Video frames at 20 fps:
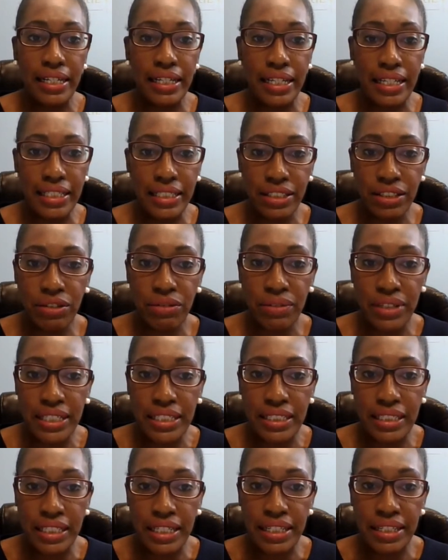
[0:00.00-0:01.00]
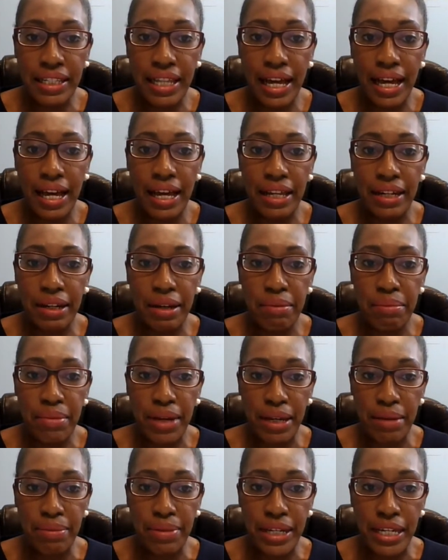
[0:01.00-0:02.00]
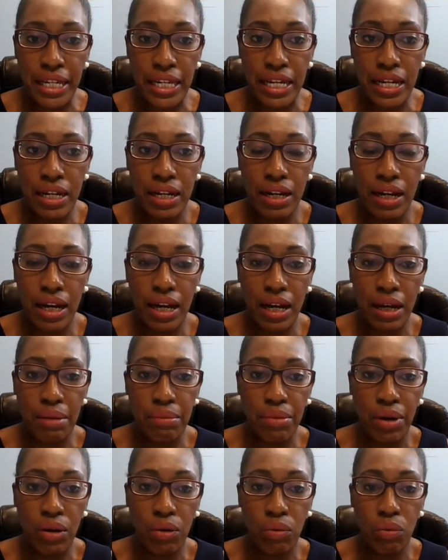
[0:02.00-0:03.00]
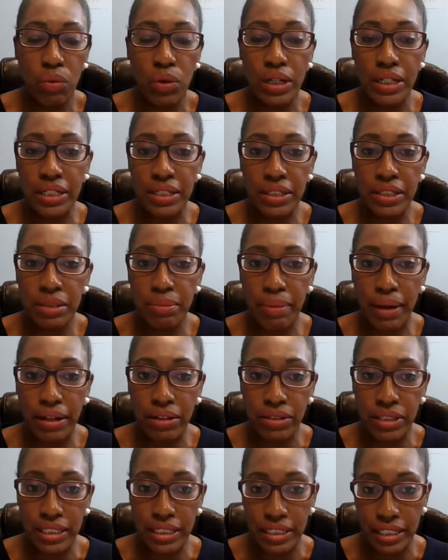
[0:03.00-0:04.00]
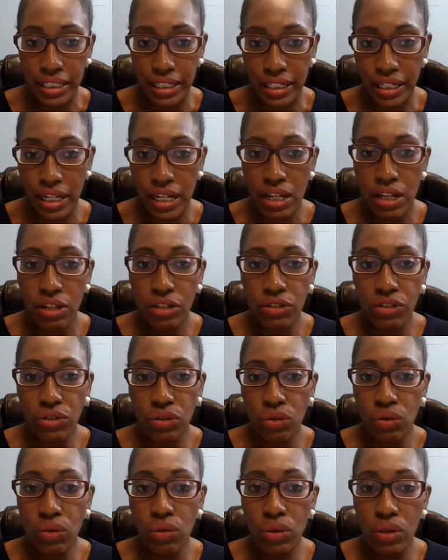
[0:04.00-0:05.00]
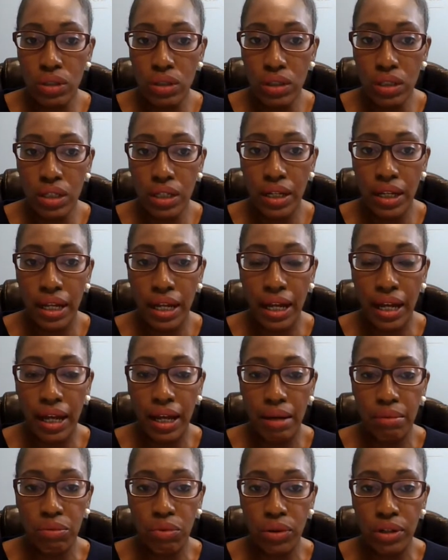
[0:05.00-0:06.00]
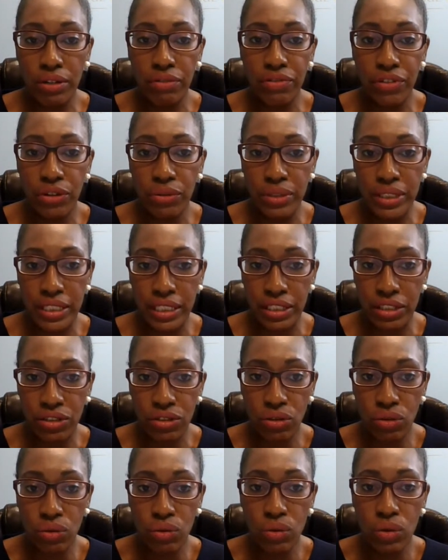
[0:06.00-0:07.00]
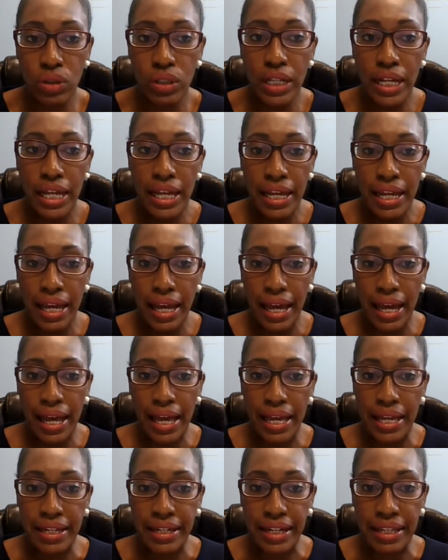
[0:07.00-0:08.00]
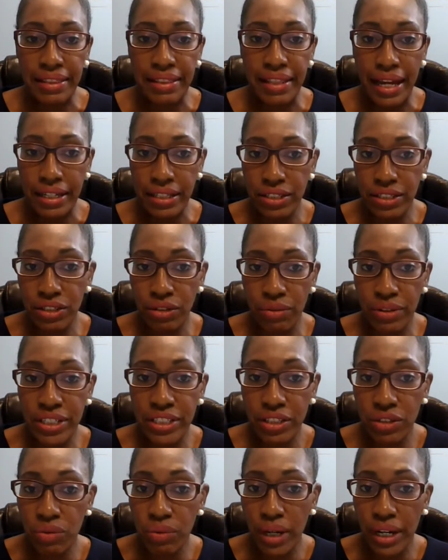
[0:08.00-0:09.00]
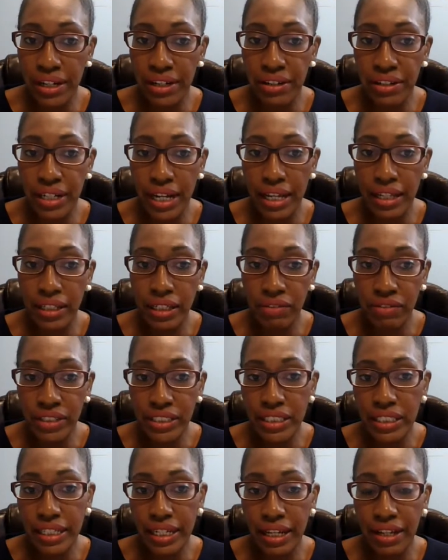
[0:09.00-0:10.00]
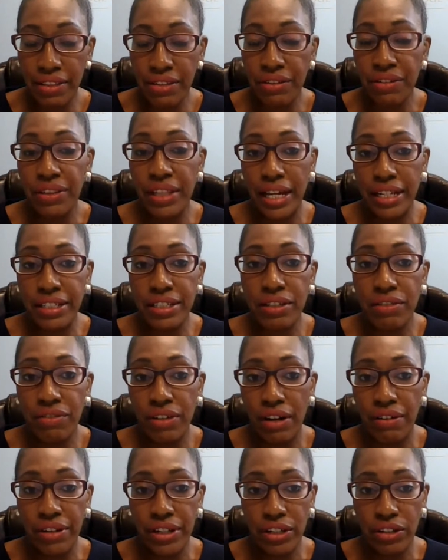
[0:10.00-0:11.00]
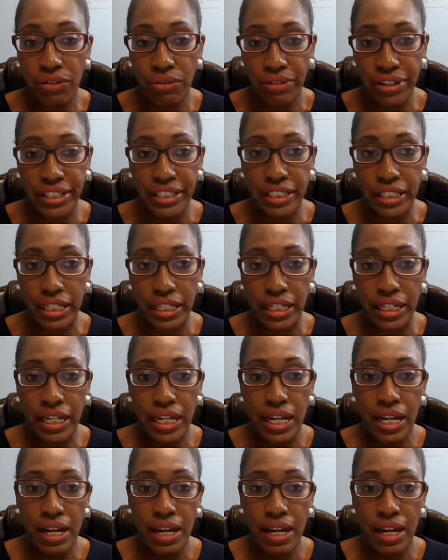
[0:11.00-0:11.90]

is the reason that maybe one spouse is in school, one of you is in school, and that's the reason why you're not living together. That's a very good reason